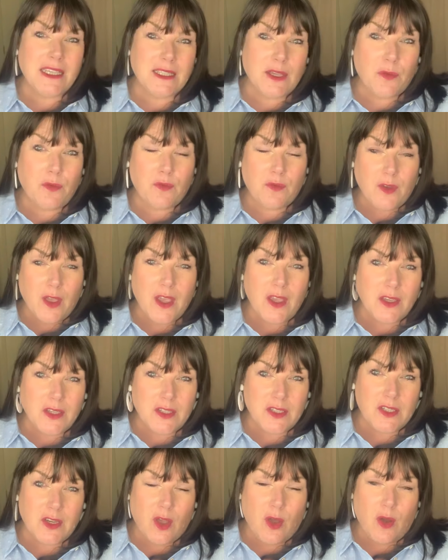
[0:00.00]
so
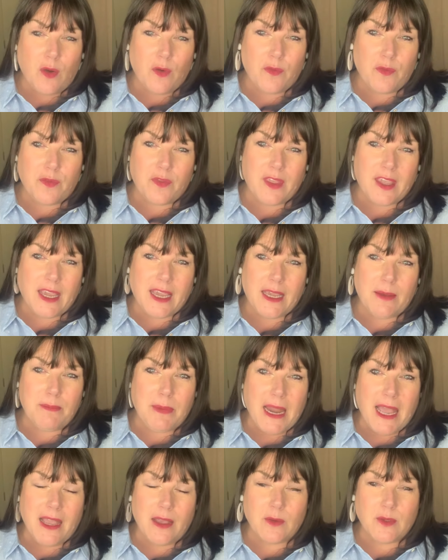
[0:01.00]
first of the
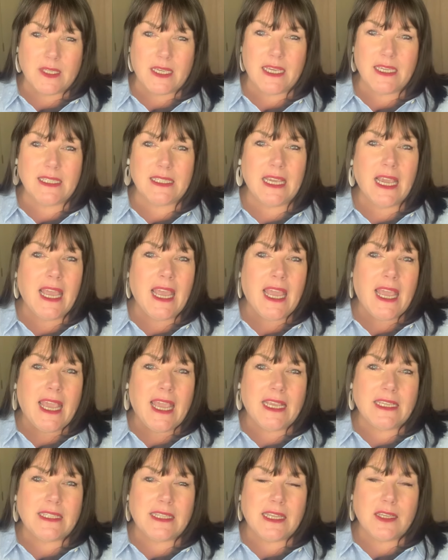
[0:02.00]
blouses
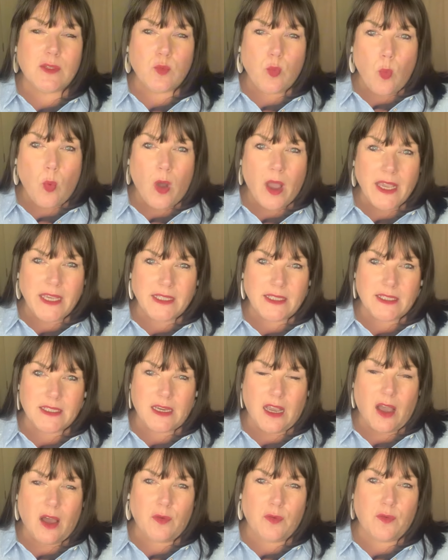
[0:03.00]
is this white
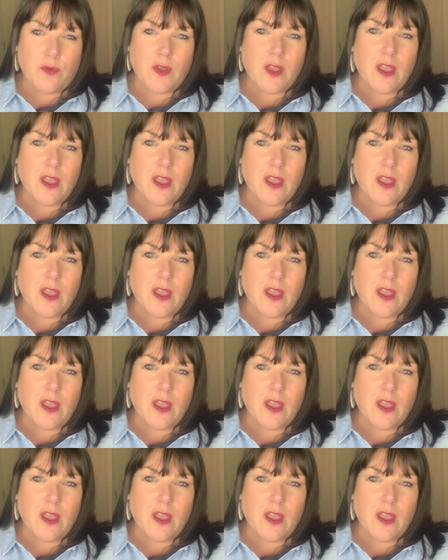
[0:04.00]
stuff,